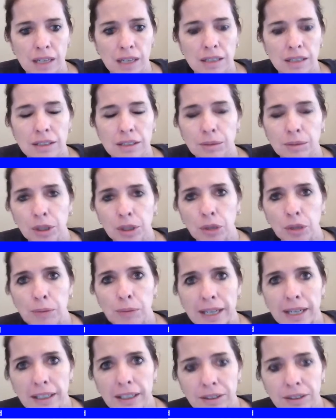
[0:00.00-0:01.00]
So I'm going to go
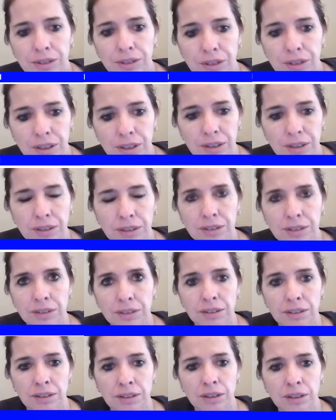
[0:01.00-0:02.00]
back here to the
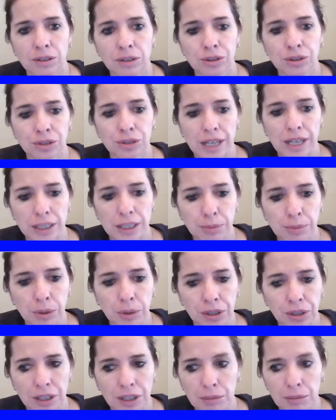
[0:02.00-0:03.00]
user dashboard,
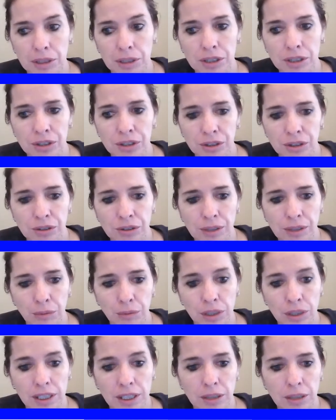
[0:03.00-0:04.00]
and I'm going to show you
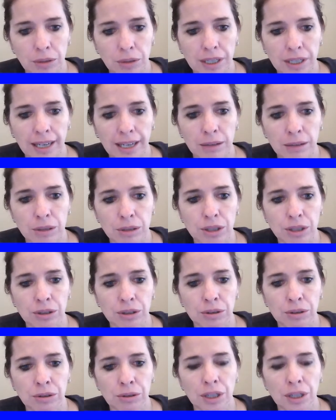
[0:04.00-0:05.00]
really quick how
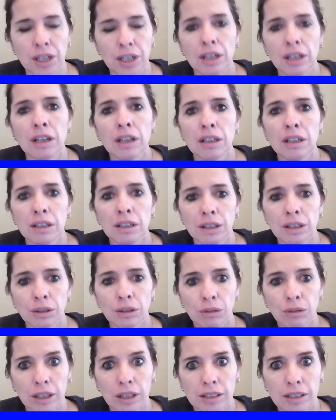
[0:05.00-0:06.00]
to
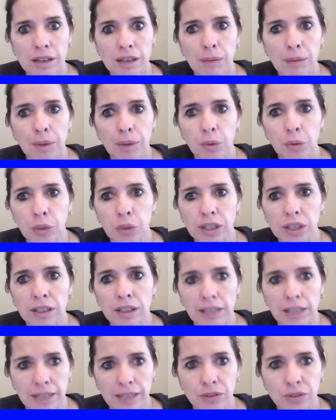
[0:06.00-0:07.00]
create a topic with a
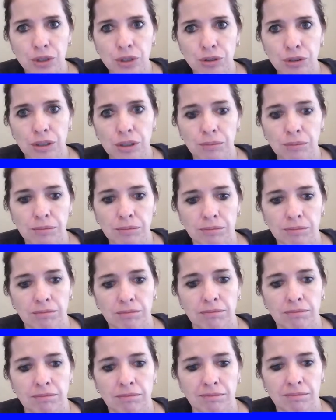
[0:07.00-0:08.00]
live stream,
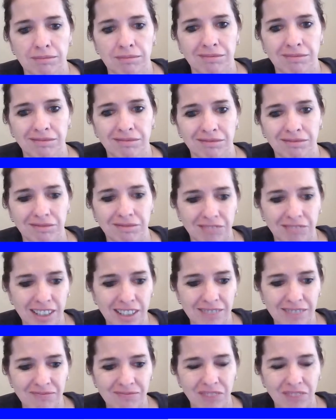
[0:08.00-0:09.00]
right?
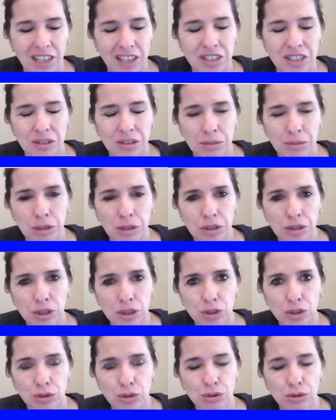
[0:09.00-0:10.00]
So I'm using
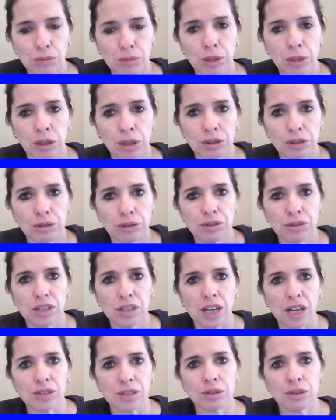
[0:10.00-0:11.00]
StreamYard to
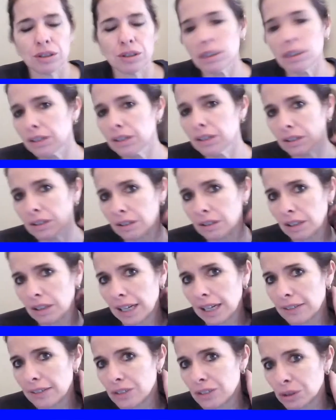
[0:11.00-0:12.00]
schedule the
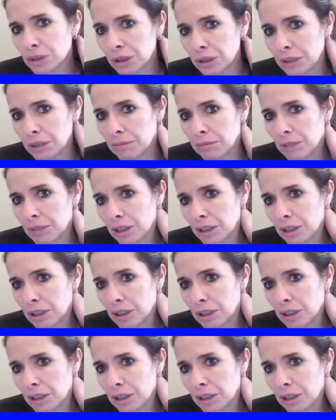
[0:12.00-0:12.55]
live stream.